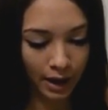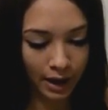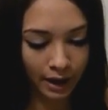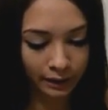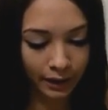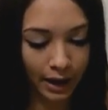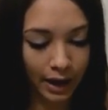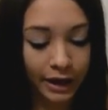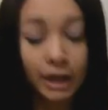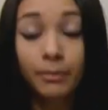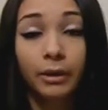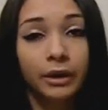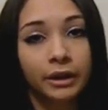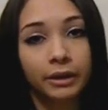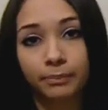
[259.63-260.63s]
And
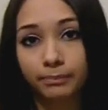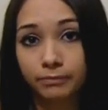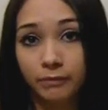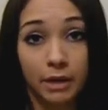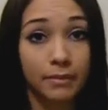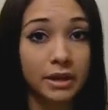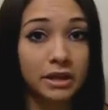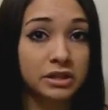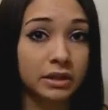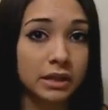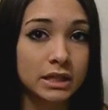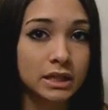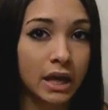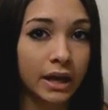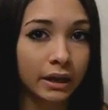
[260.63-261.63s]
anybody can
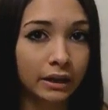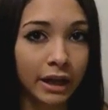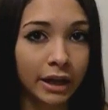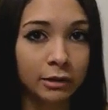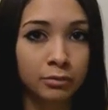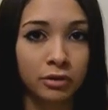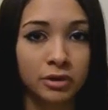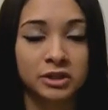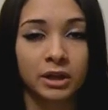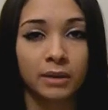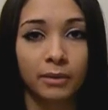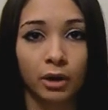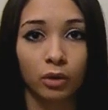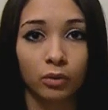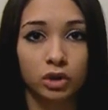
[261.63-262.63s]
basically side Enlightened
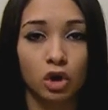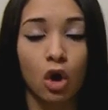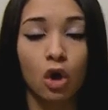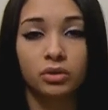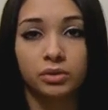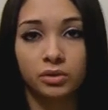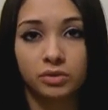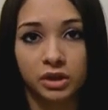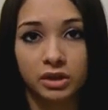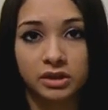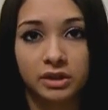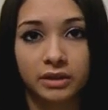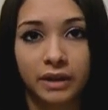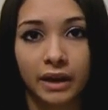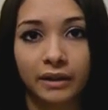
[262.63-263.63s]
Imprisoning Mirror, which also
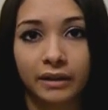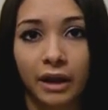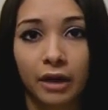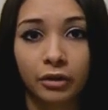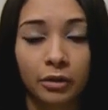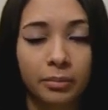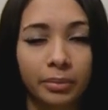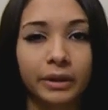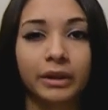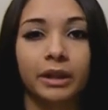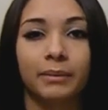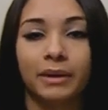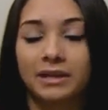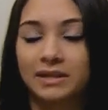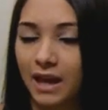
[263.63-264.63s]
shuts the deck down
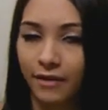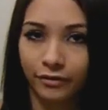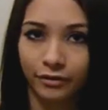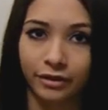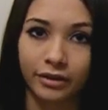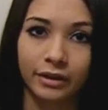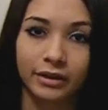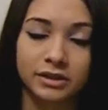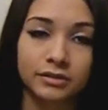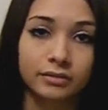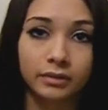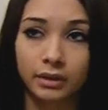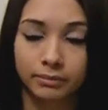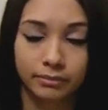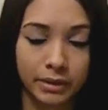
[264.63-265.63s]
completely because everything
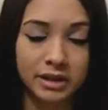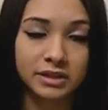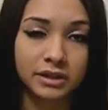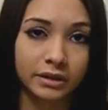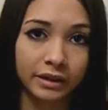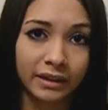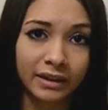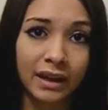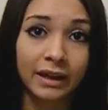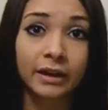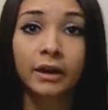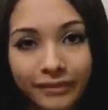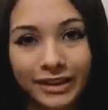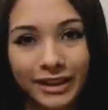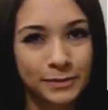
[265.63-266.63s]
is basically
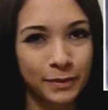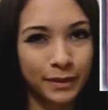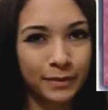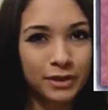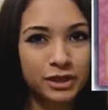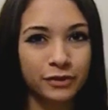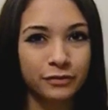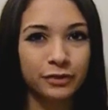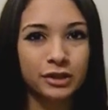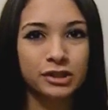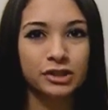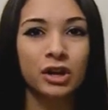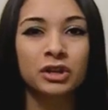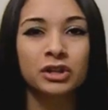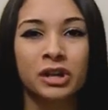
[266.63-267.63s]
light. That's pretty much it for the
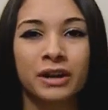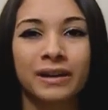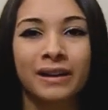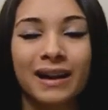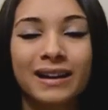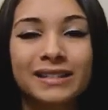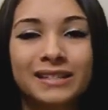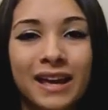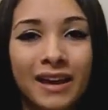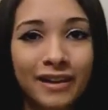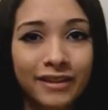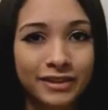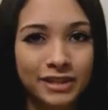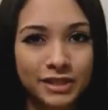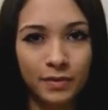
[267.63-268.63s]
structure deck, guys.
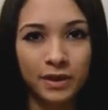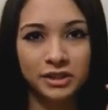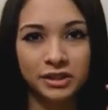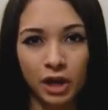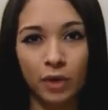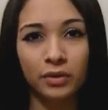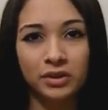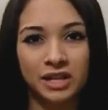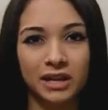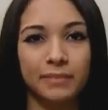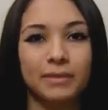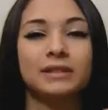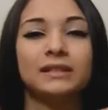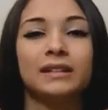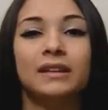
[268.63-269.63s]
This week's code is
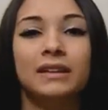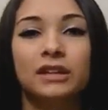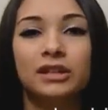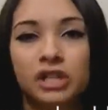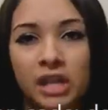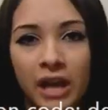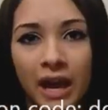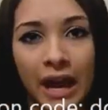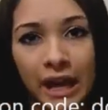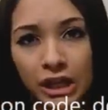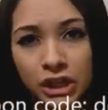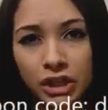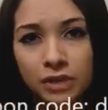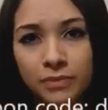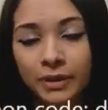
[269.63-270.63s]
going to be DDG
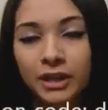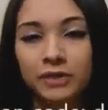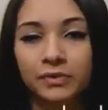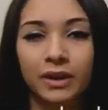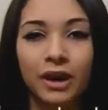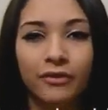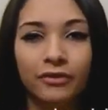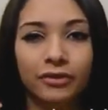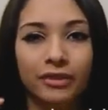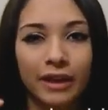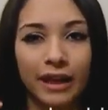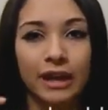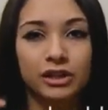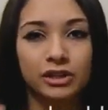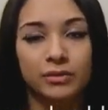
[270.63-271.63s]
Agent because we covered
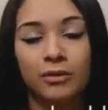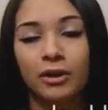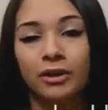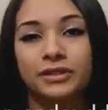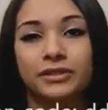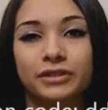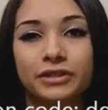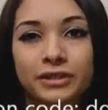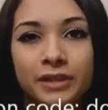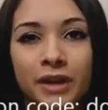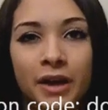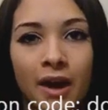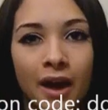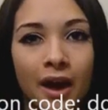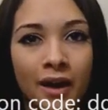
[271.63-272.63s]
the agent monsters.